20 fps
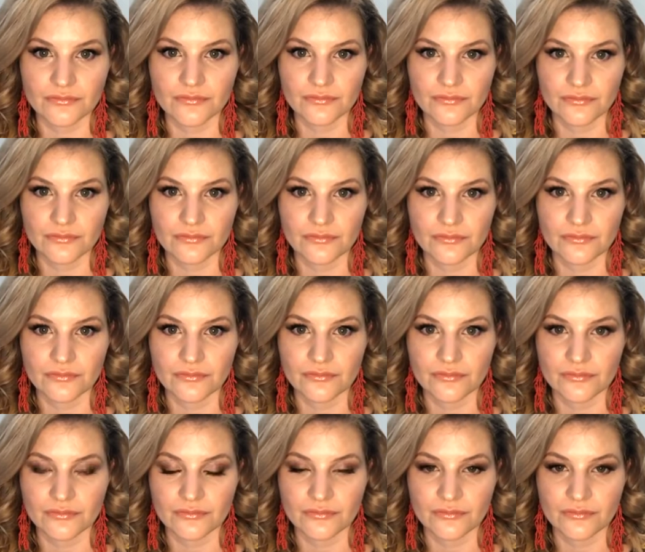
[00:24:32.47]

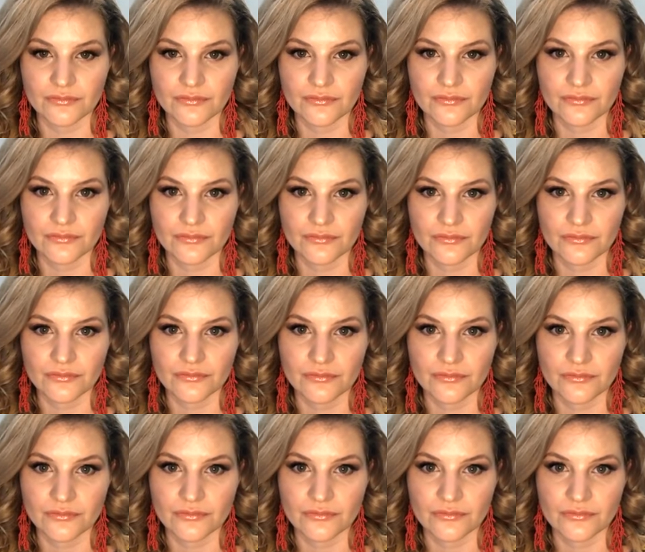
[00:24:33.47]

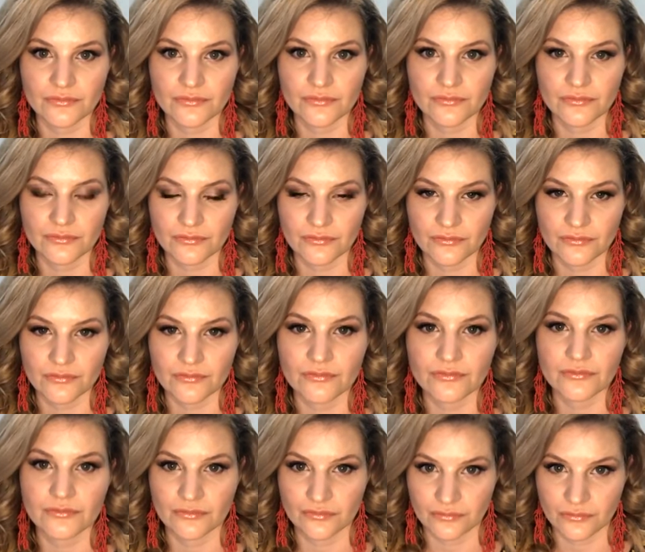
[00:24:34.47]

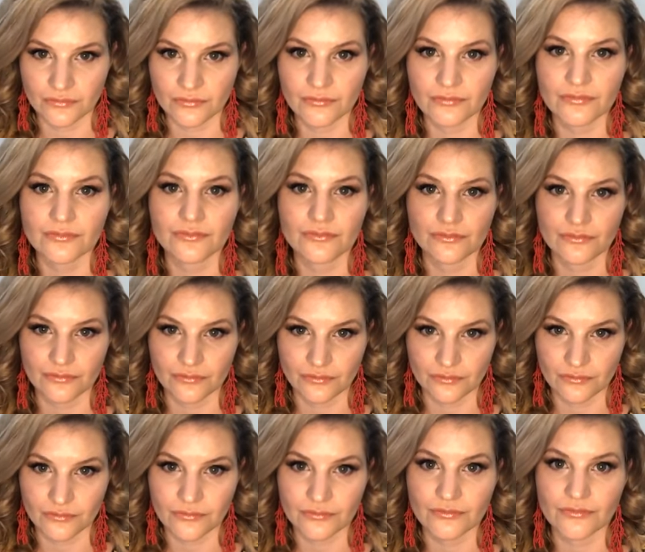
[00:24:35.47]

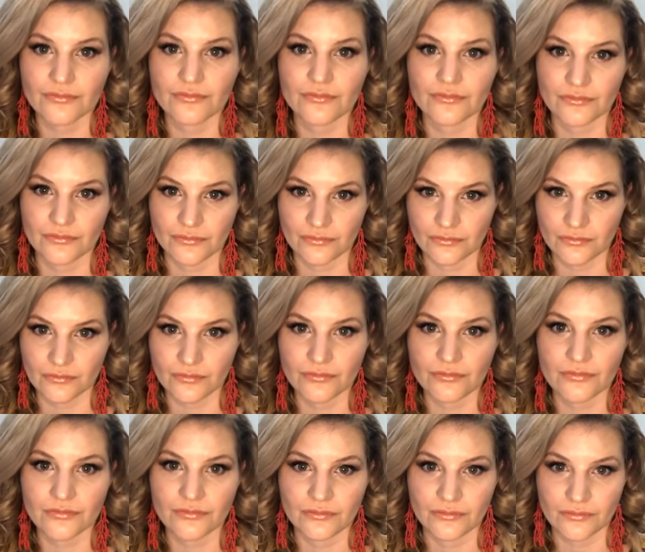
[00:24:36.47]

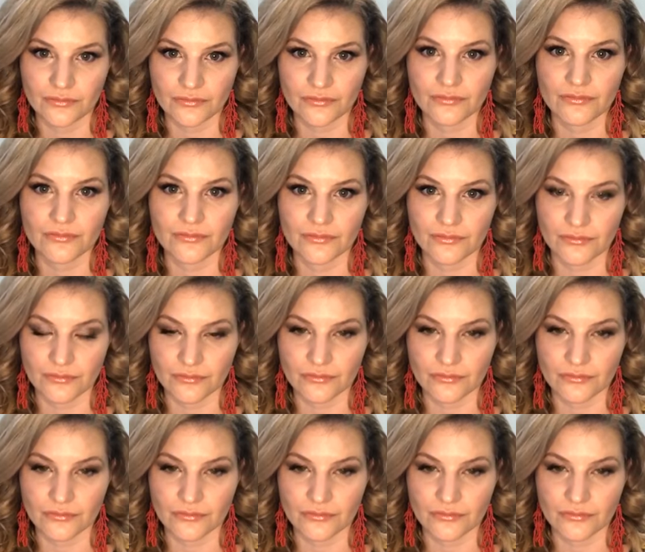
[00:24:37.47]
No words are spoken by the person on screen.